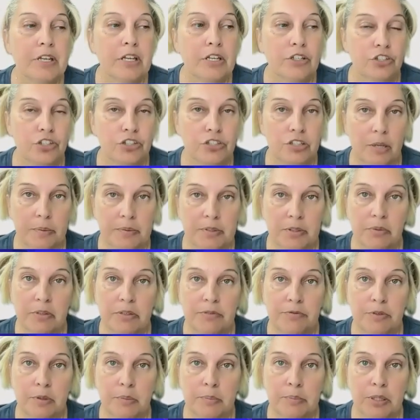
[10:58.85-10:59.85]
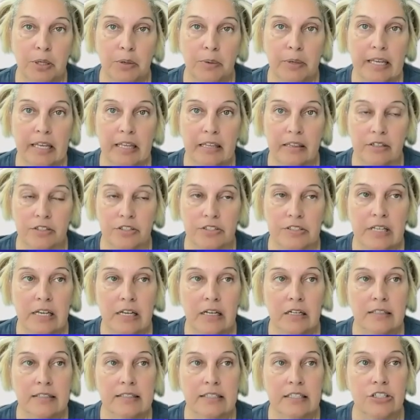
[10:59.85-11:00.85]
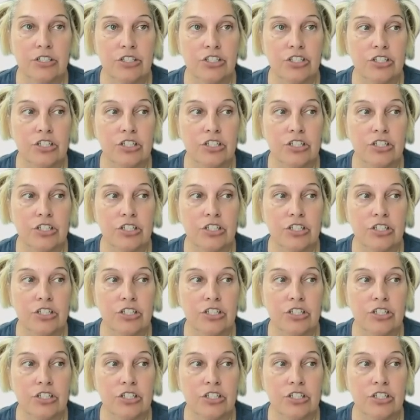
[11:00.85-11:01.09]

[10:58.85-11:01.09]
She stops the wind from blowing in their sails, and